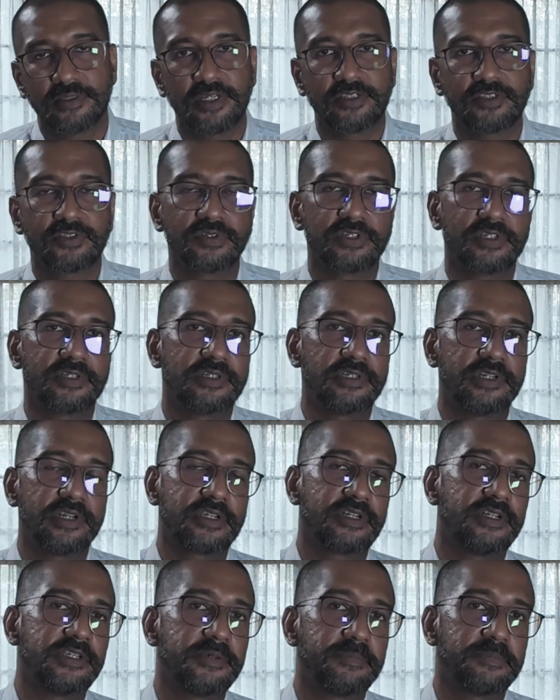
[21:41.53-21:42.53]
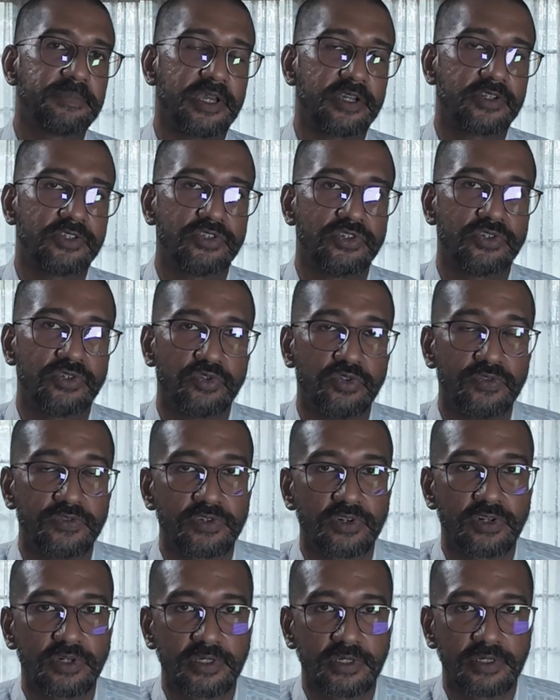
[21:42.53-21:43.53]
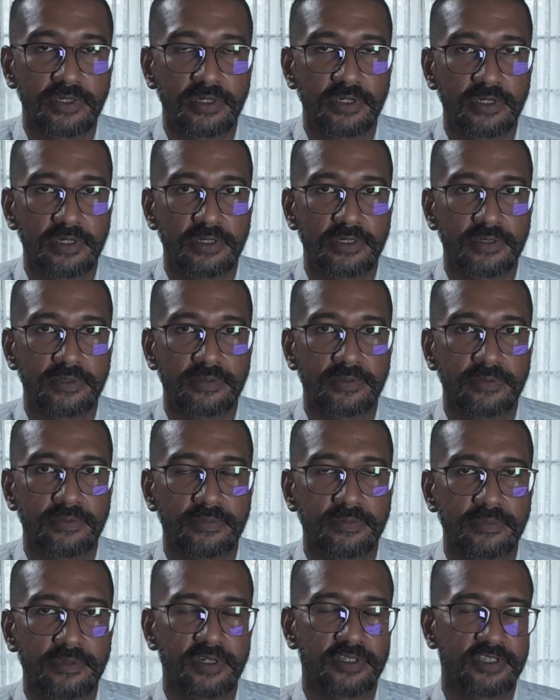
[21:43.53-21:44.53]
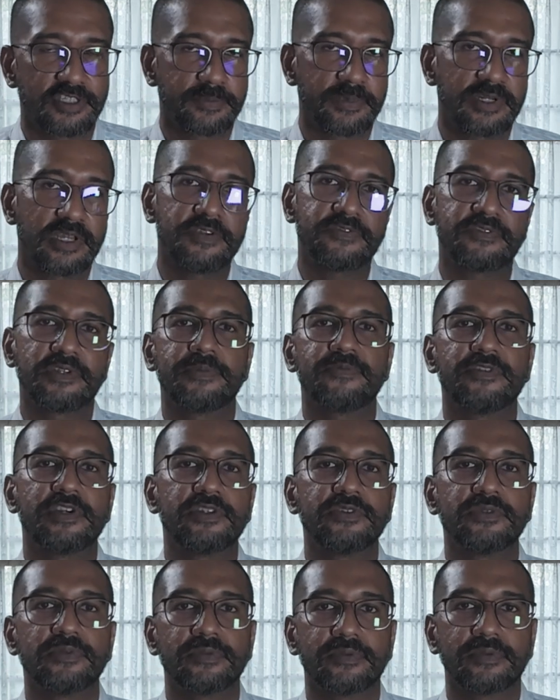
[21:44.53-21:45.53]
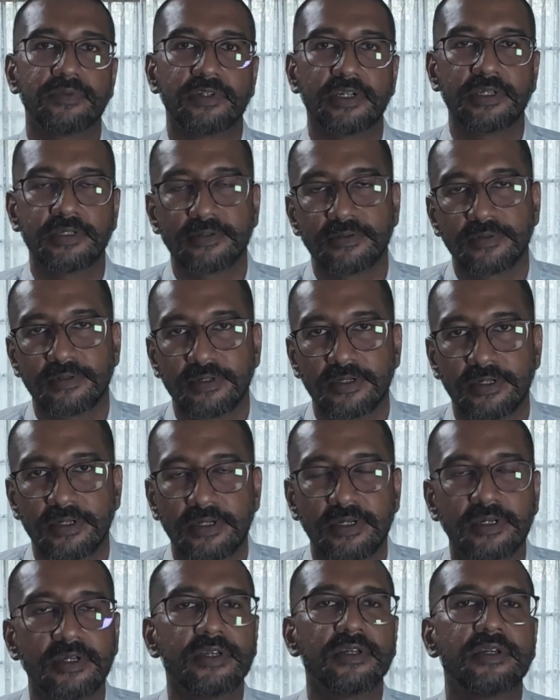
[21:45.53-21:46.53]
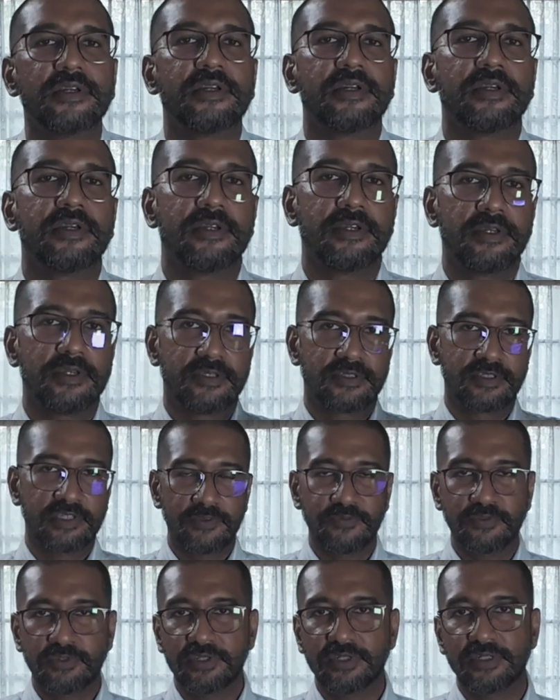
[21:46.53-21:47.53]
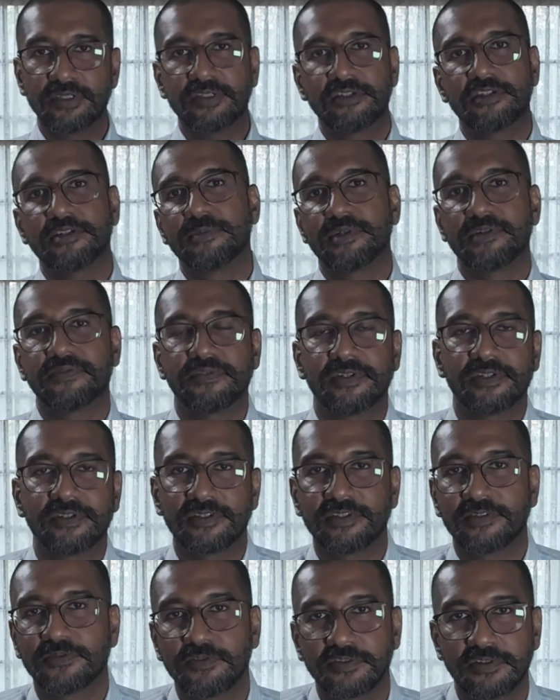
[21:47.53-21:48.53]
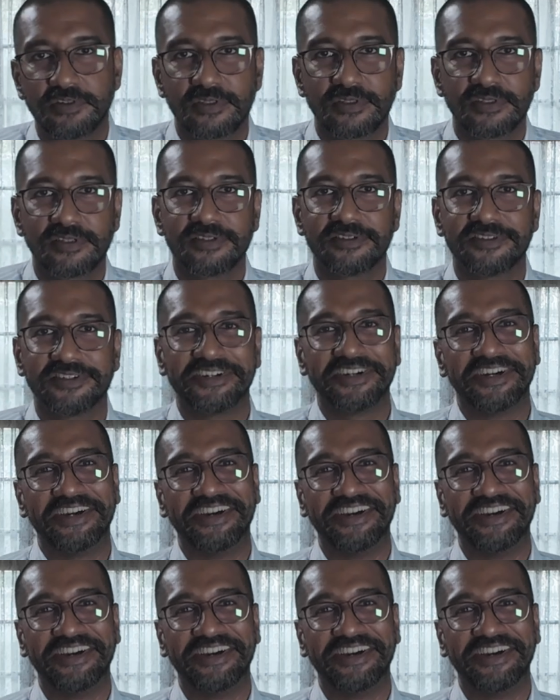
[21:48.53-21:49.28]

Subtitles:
That's going to directly impact your overall customer lifetime value, right? Stuff to consider, my friends, stuff to consider.